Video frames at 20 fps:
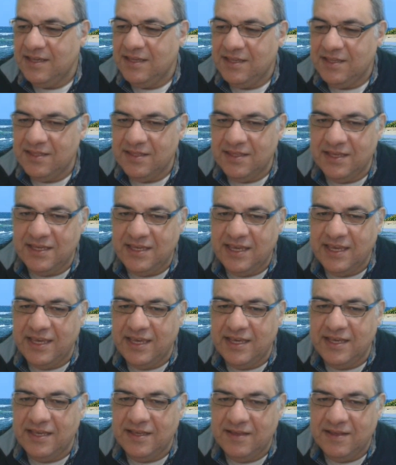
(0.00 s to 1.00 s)
the
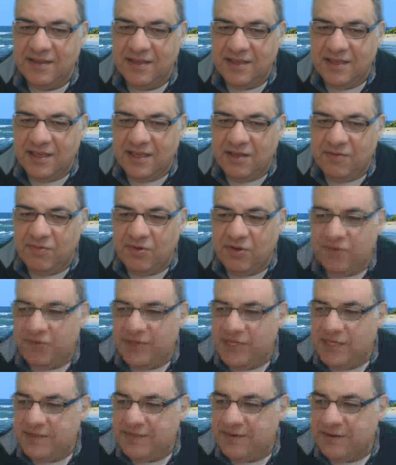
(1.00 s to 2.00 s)
king? Well,
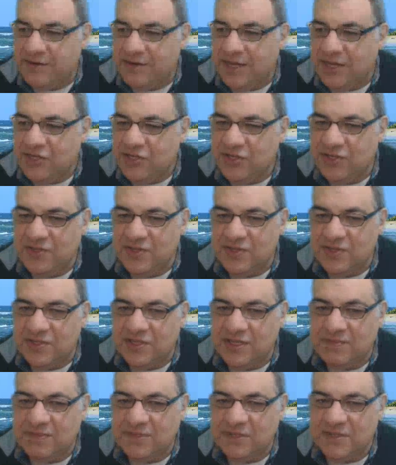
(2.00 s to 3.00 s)
these variations
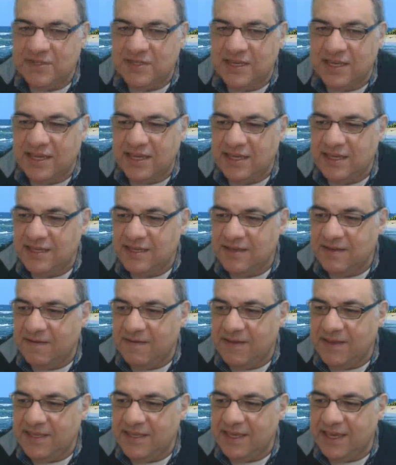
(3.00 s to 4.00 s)
seem to say
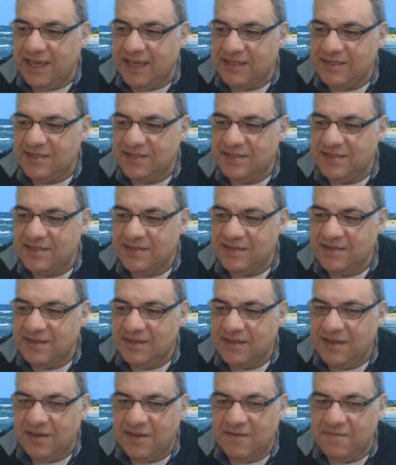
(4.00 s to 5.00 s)
yes,
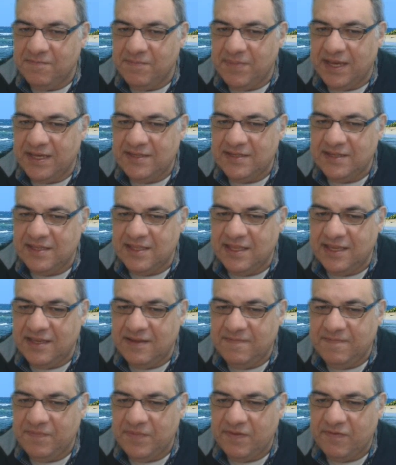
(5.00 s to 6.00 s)

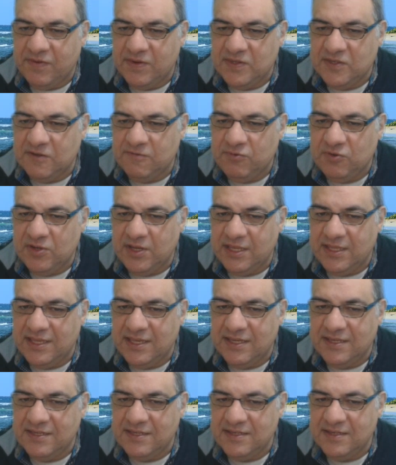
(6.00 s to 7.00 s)
basically. For example, like
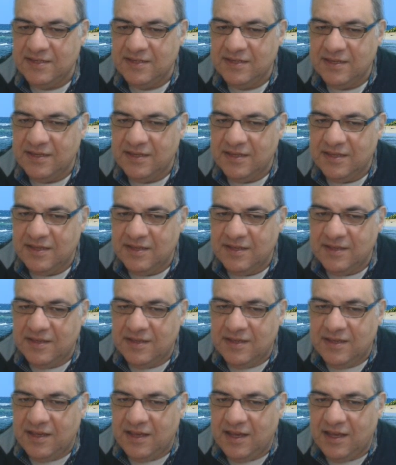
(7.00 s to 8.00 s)
this.
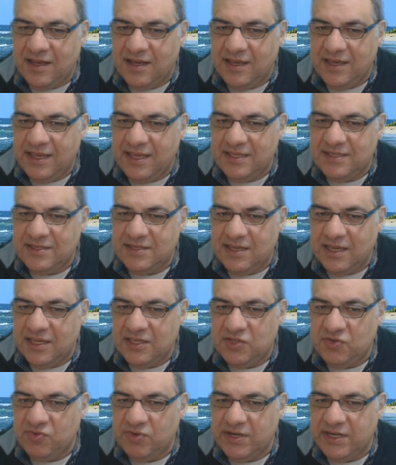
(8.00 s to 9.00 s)

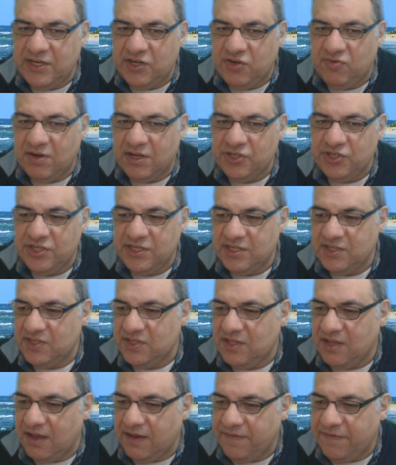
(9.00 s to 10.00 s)
It's really crushing
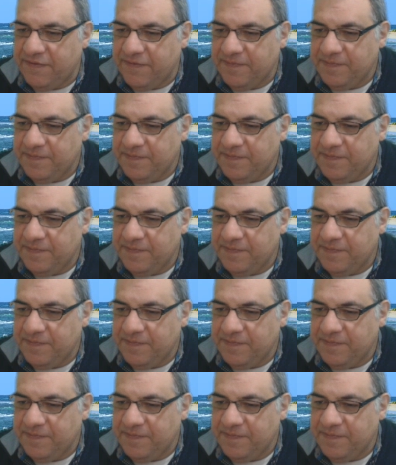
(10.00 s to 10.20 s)
stuff.